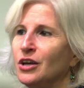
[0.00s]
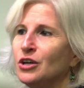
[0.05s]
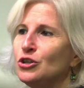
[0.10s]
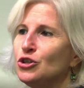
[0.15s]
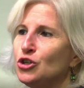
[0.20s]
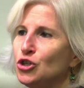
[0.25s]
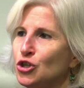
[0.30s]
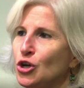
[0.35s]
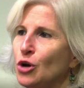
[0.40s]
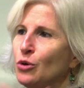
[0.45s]

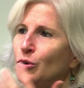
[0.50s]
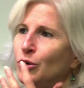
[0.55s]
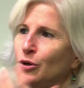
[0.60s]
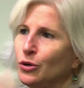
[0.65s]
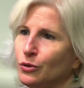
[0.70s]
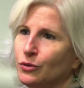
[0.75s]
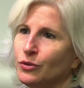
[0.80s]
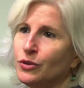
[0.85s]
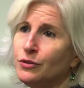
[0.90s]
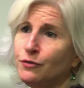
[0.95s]
showed
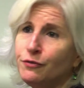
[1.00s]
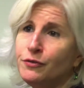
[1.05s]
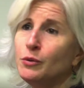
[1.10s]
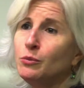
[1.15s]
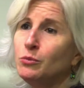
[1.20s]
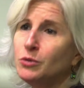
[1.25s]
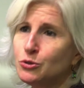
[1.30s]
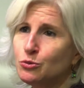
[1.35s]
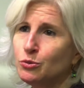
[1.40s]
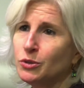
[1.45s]
her, the
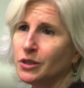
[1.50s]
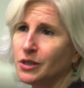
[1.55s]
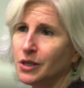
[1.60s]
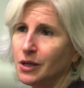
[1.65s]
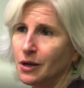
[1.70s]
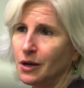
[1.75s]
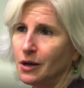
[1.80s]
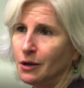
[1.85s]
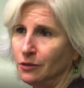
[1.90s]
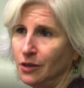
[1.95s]
film was really
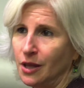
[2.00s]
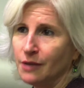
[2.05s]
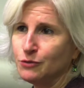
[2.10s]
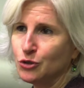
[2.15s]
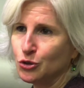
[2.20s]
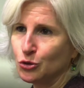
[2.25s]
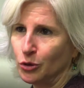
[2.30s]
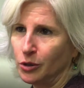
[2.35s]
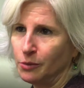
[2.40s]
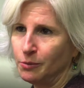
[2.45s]
a love
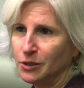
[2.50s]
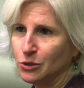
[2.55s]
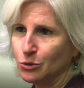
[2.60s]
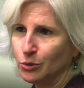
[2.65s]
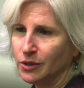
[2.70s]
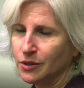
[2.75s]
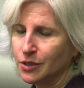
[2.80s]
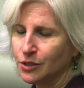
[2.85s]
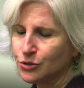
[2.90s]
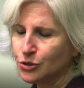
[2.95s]
story
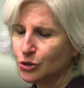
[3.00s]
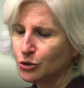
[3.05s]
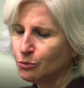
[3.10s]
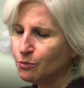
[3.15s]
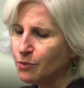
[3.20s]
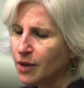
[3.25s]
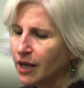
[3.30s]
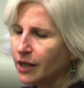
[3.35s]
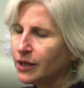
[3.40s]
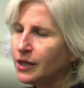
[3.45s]
between these two
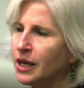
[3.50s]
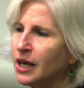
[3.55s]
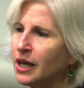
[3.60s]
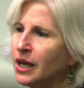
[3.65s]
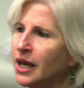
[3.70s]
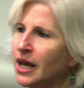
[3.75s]
men,